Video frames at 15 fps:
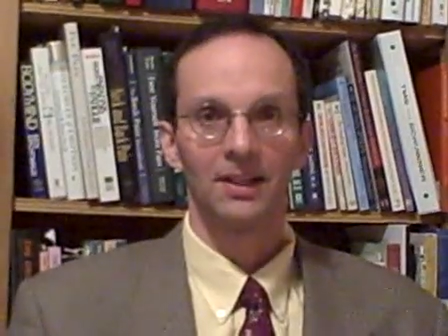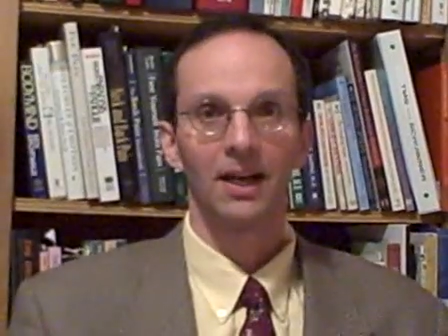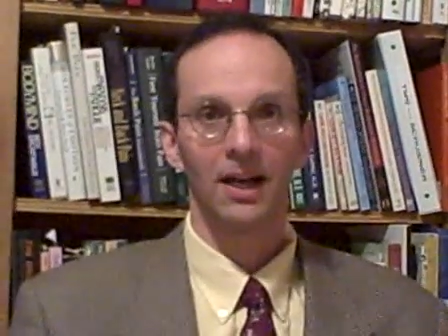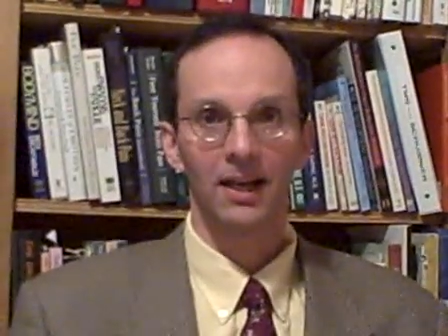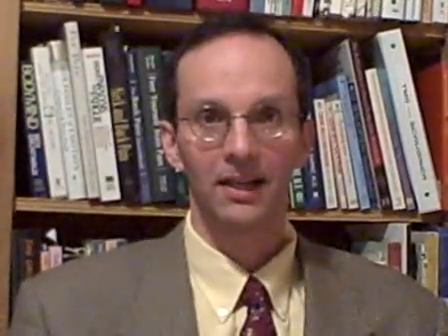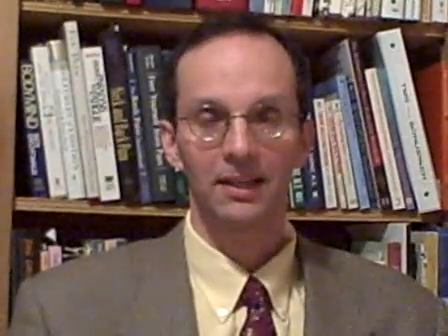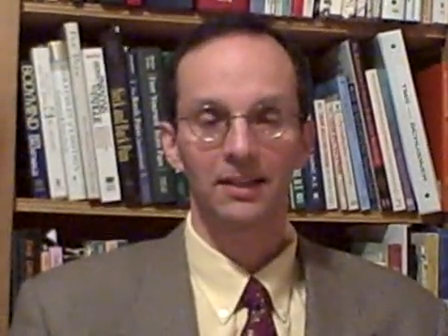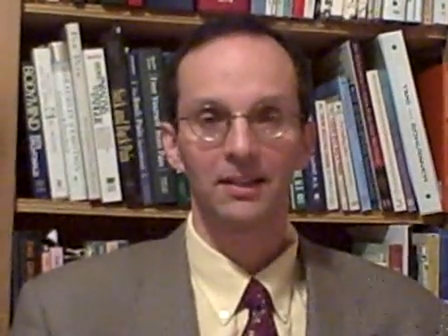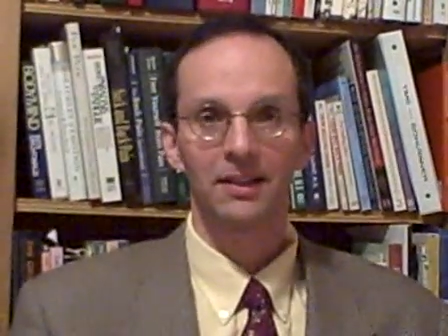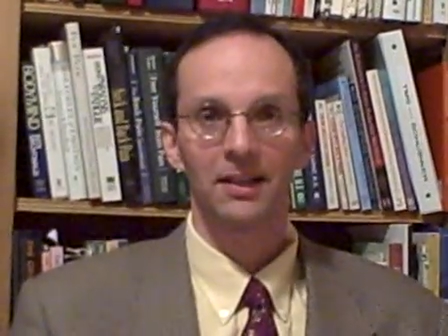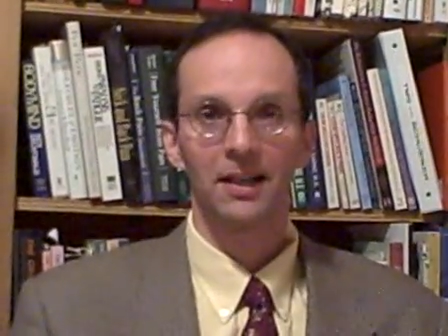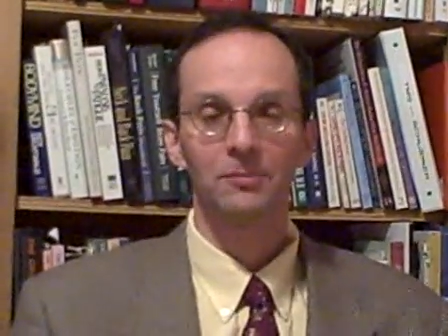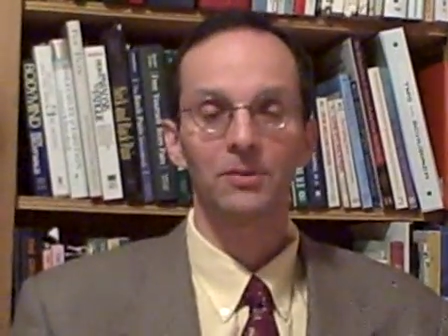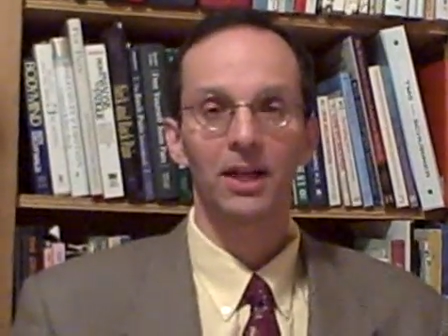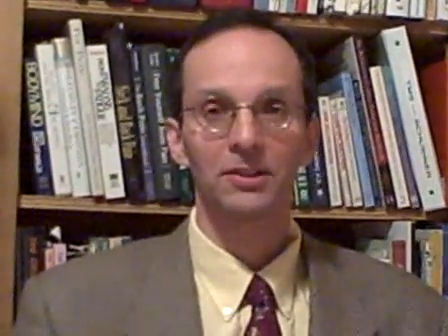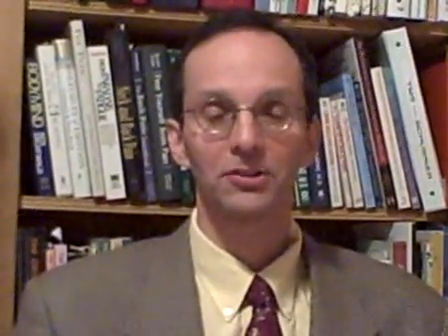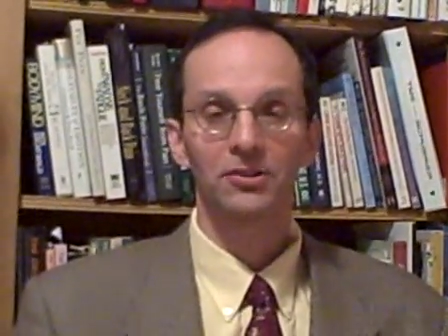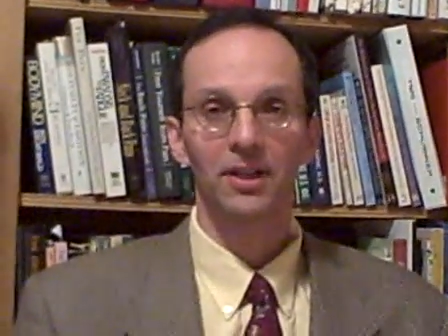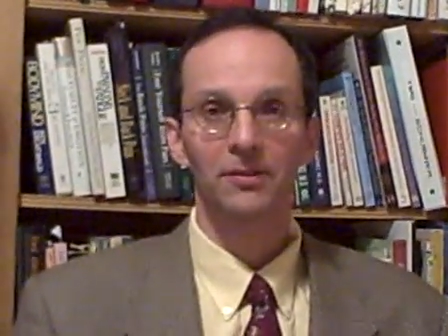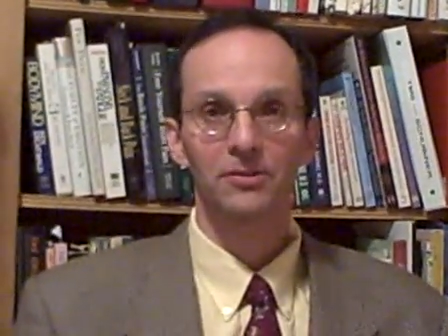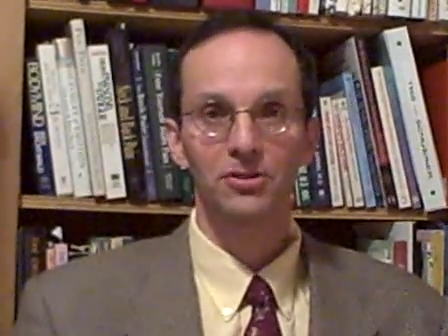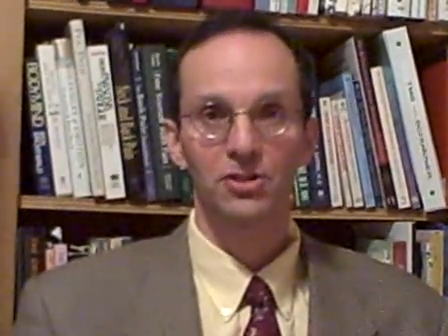Hi, I'm Doctor
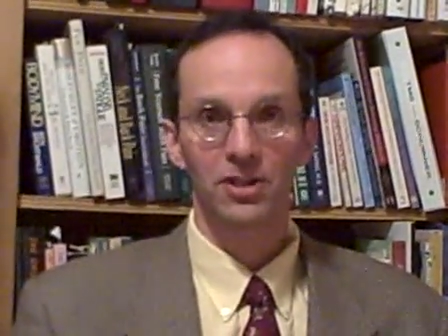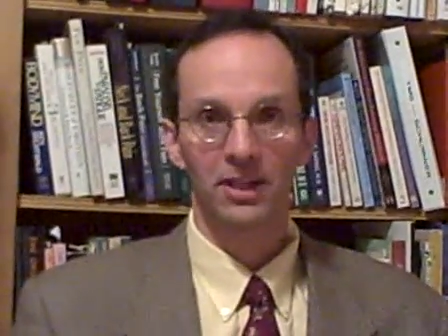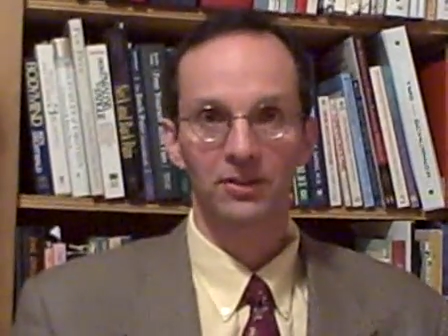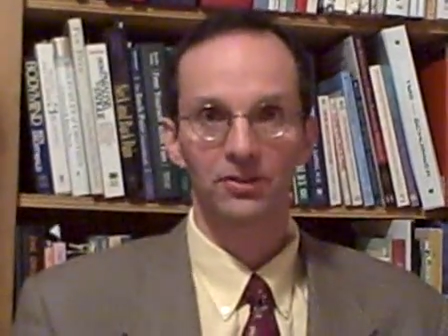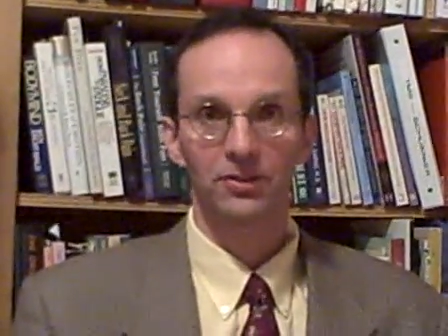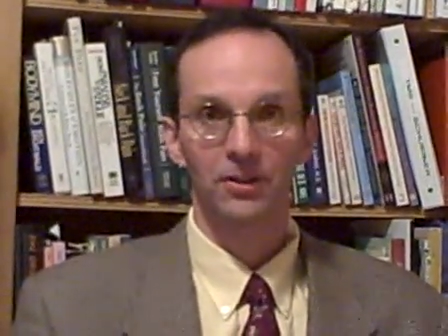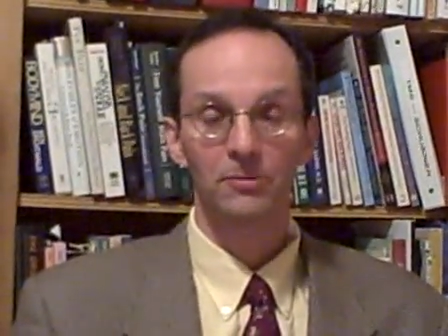David Schechter.